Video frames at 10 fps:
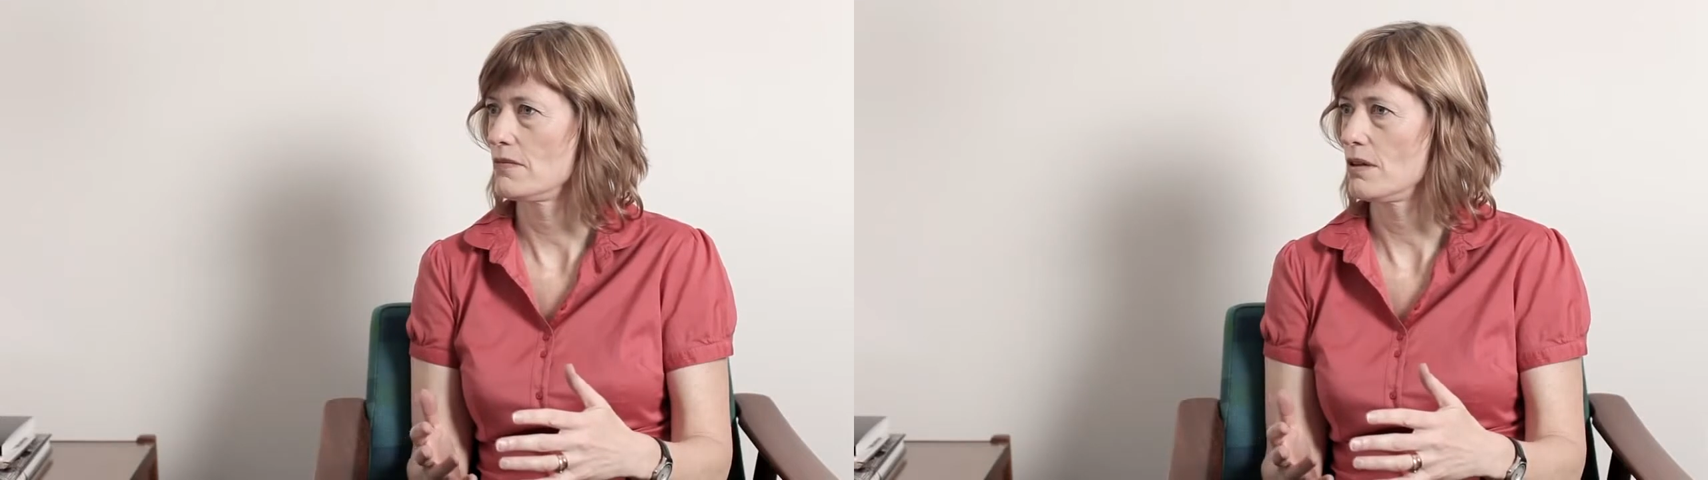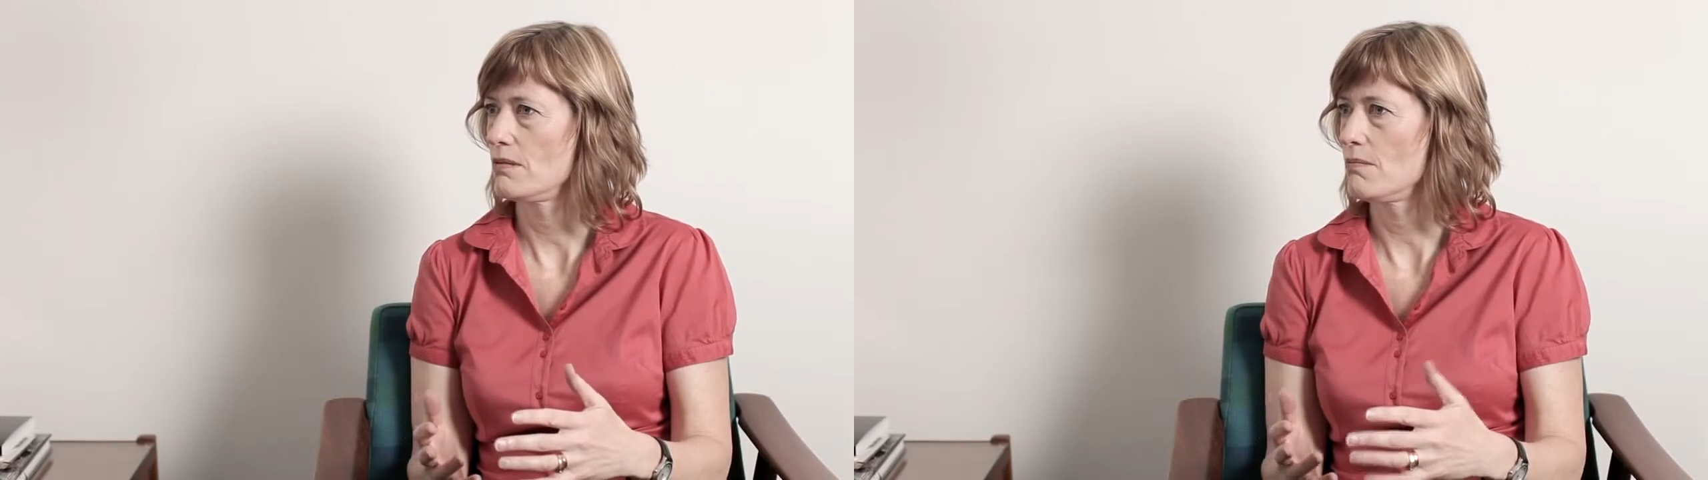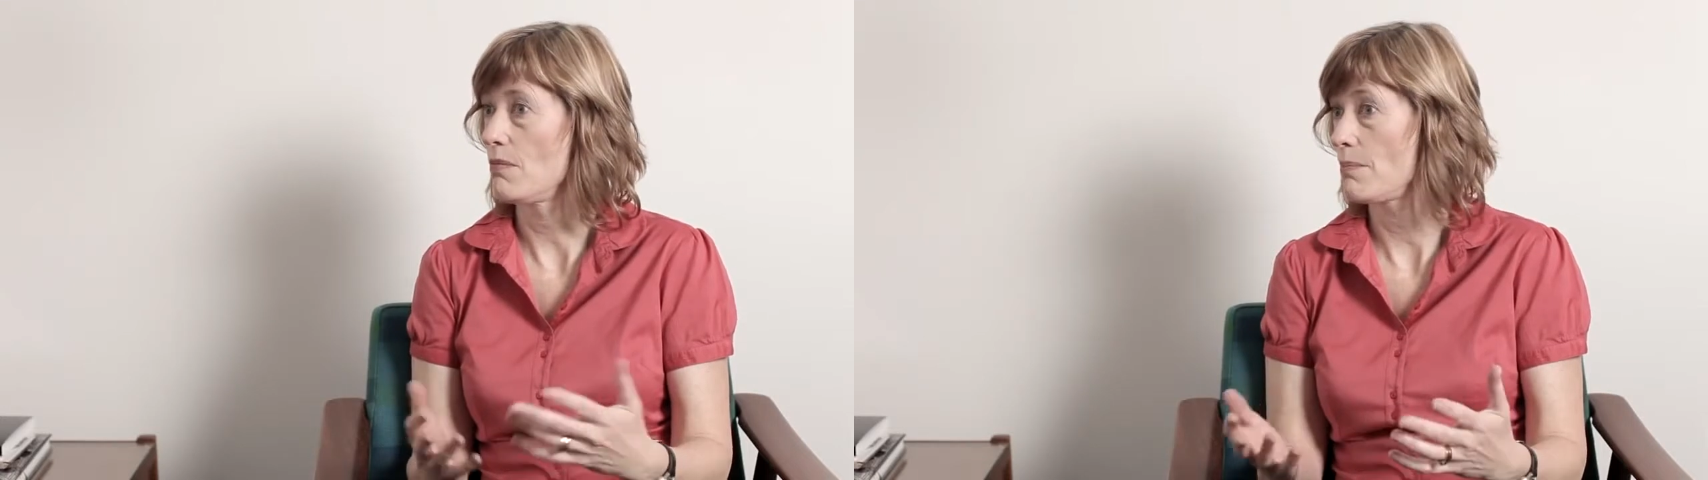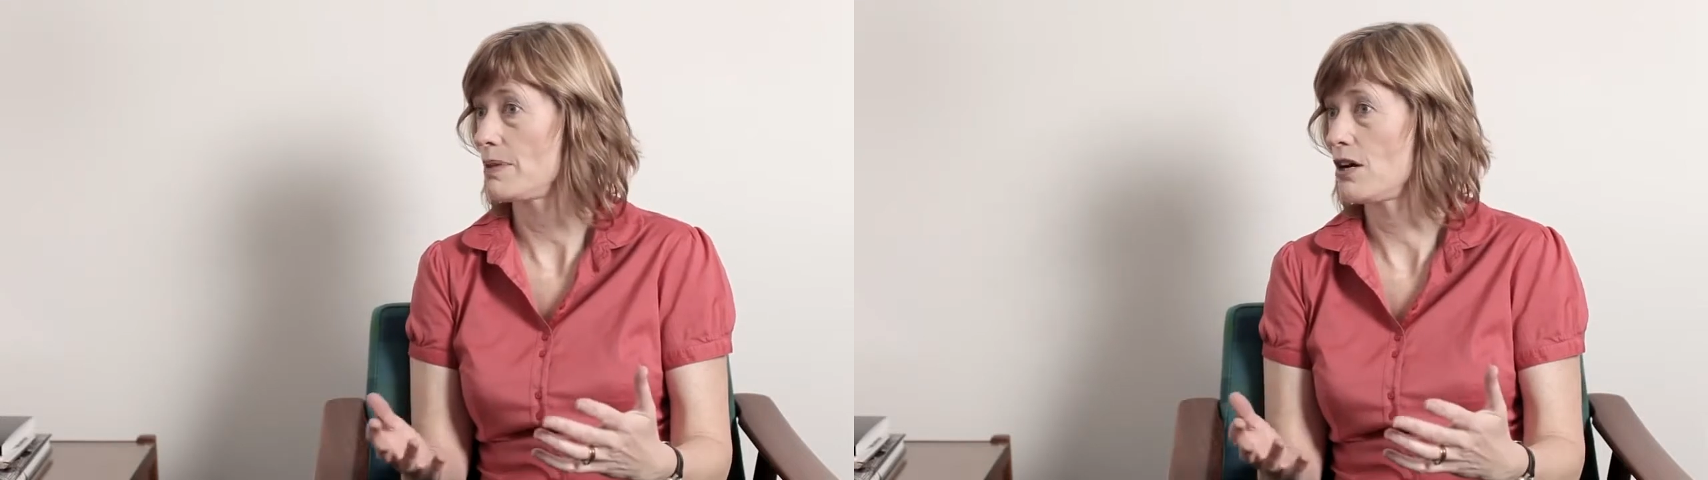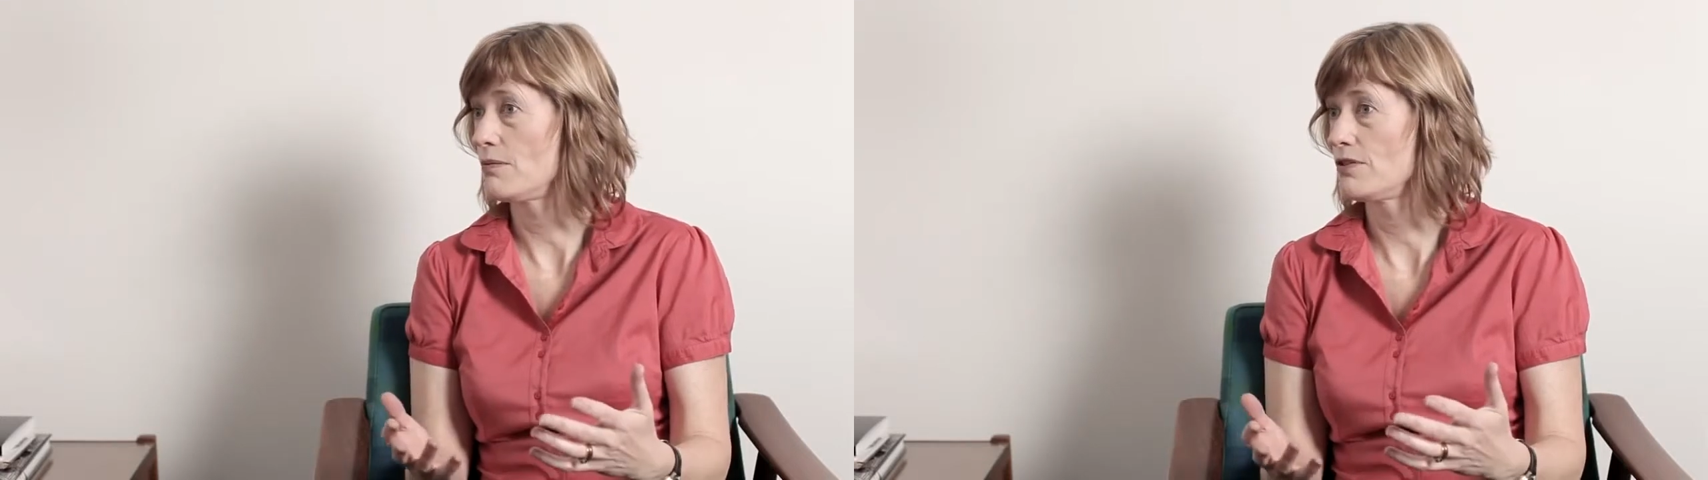that
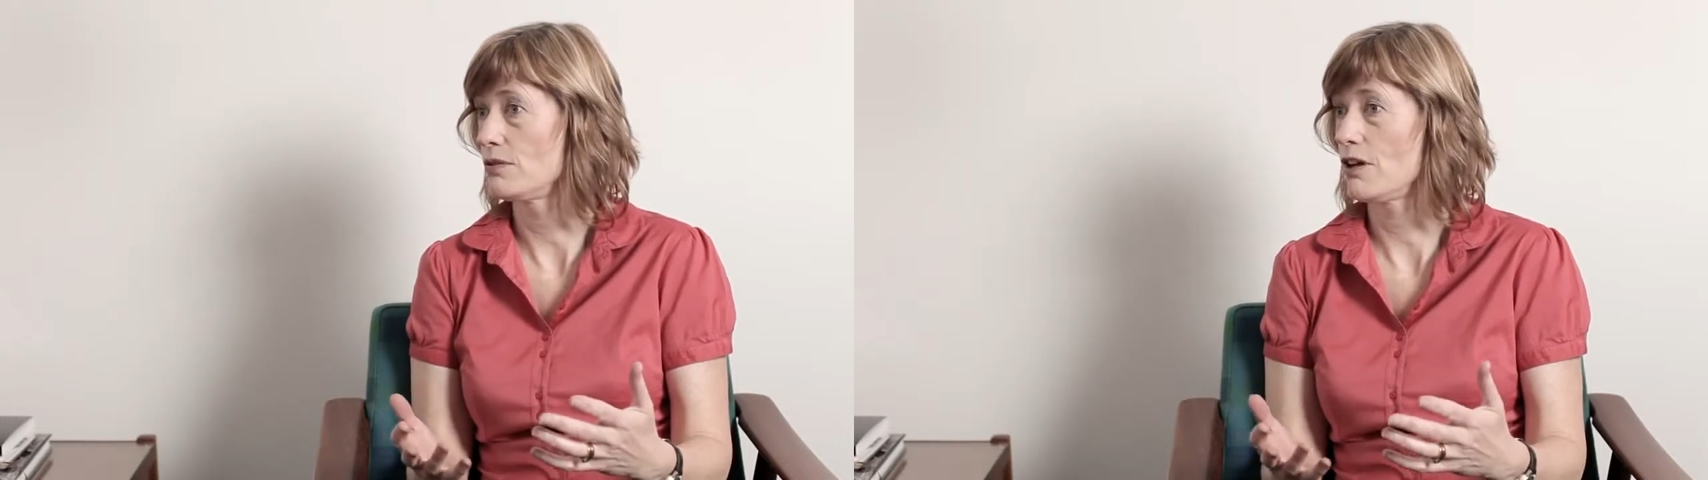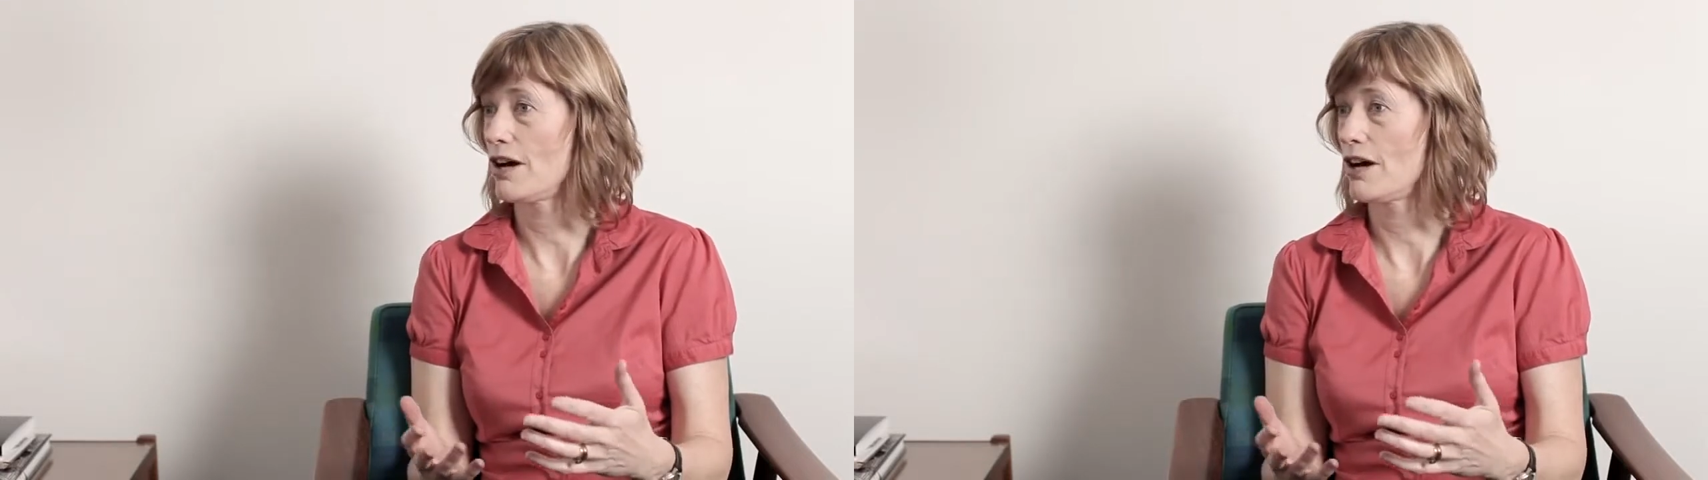might be helpful,